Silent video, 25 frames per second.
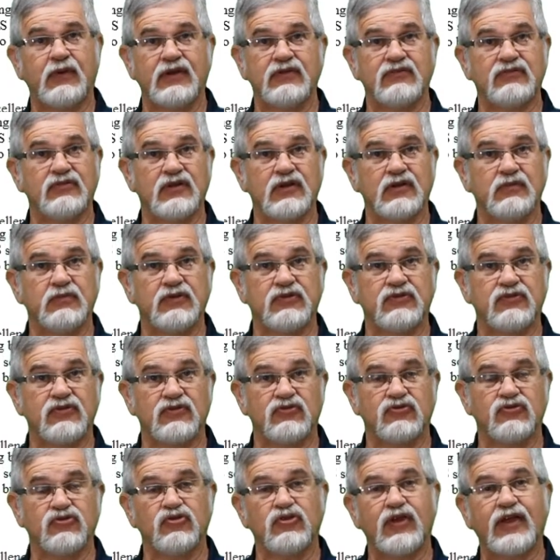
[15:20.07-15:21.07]
my syllabus
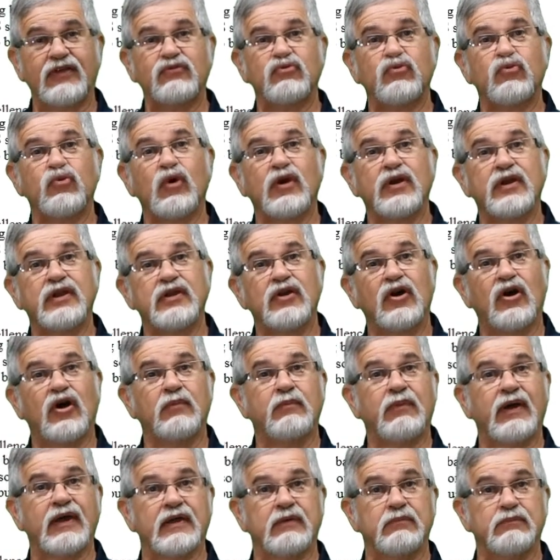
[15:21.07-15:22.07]
there. So that's running
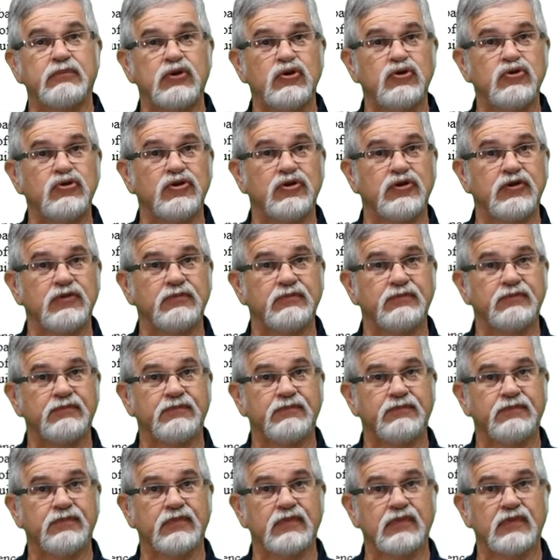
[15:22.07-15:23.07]
on my computer.
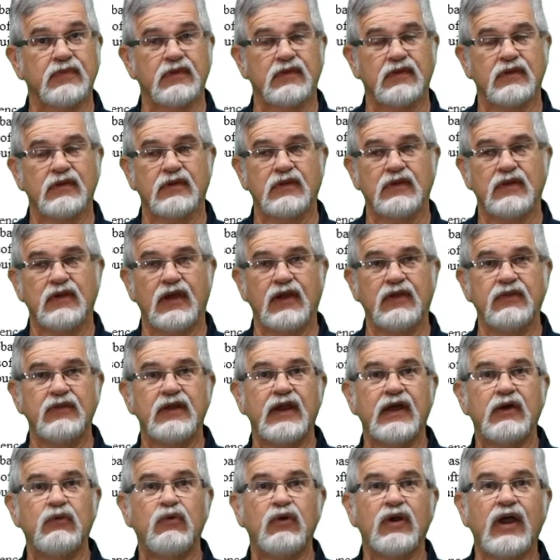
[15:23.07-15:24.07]
And
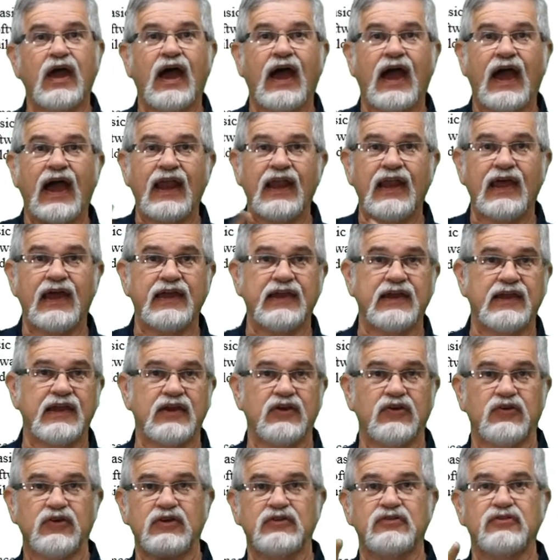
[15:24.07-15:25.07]
then I want to highlight
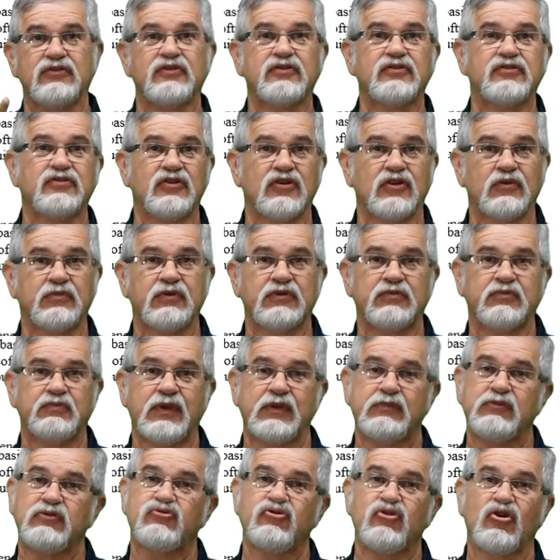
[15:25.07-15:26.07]
areas of the syllabus,
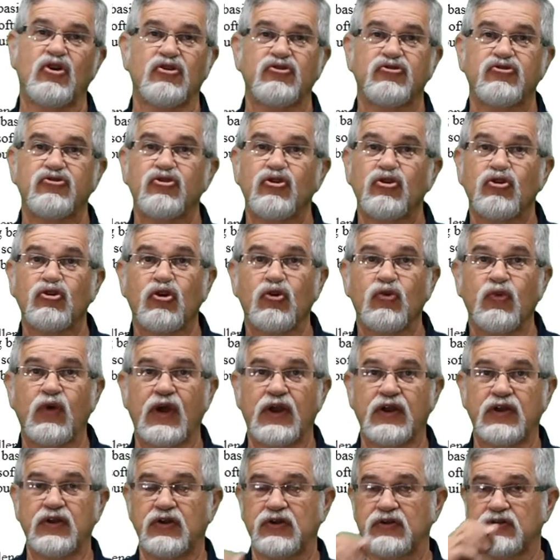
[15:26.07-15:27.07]
maybe draw a circle
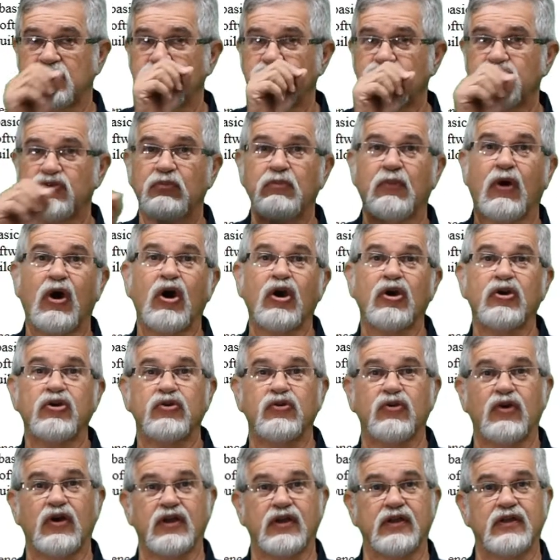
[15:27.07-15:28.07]
around it or use a
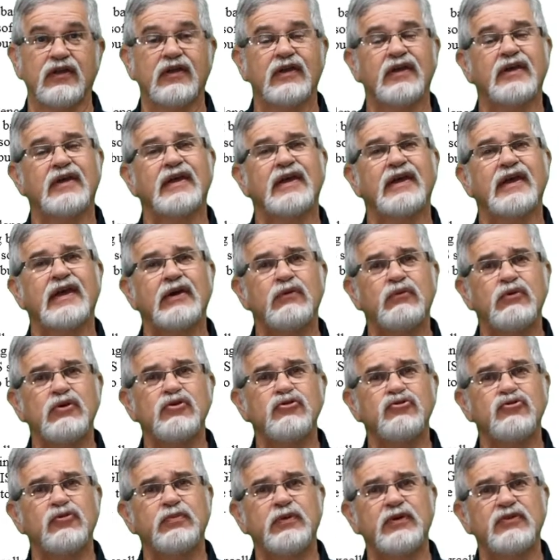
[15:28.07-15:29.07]
marker on it. And we
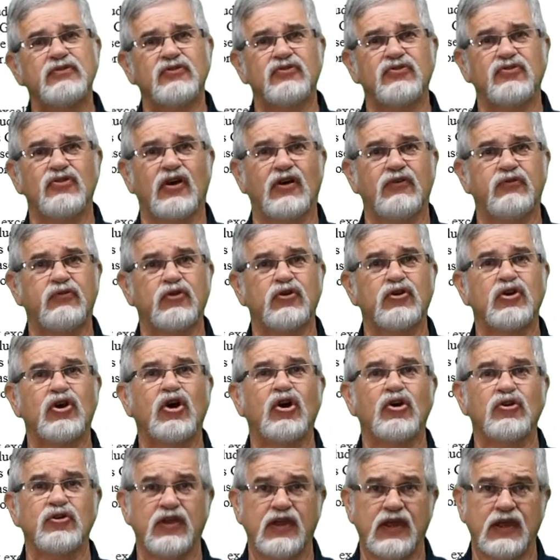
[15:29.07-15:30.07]
use a piece of software
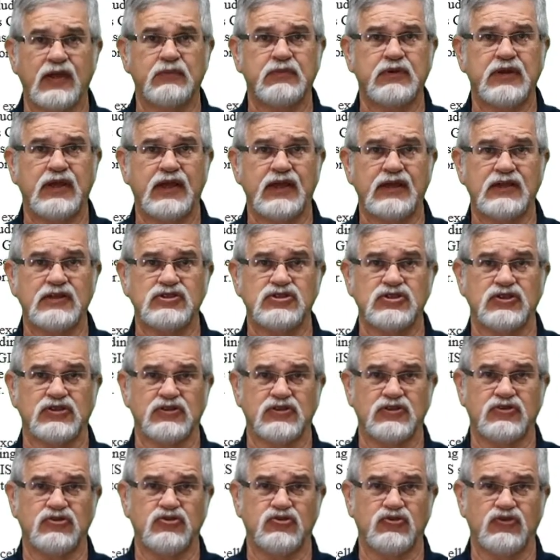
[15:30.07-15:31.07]
called Camtasia
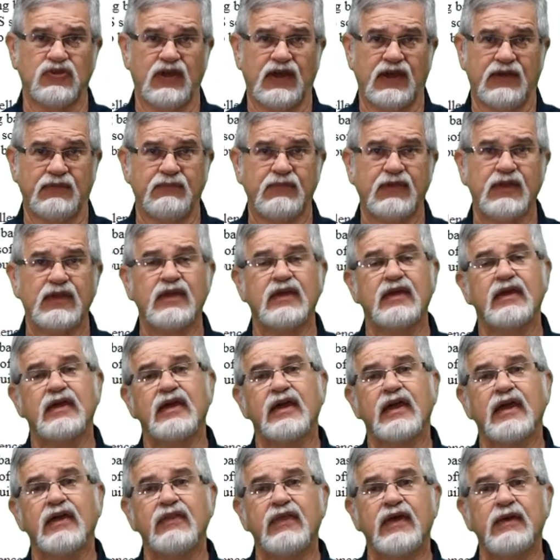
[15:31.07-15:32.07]
to do that.
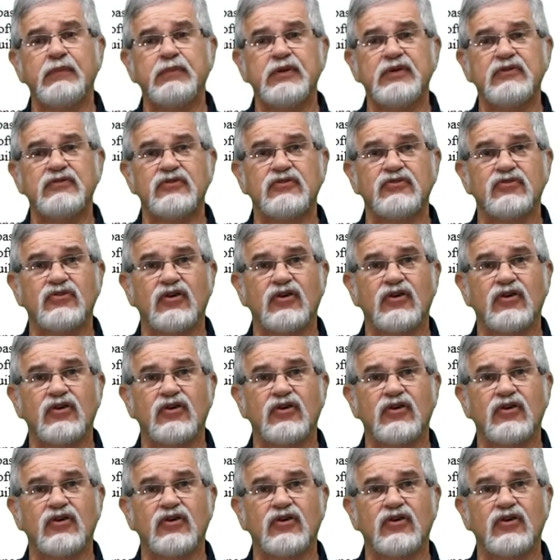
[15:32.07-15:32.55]
And that piece of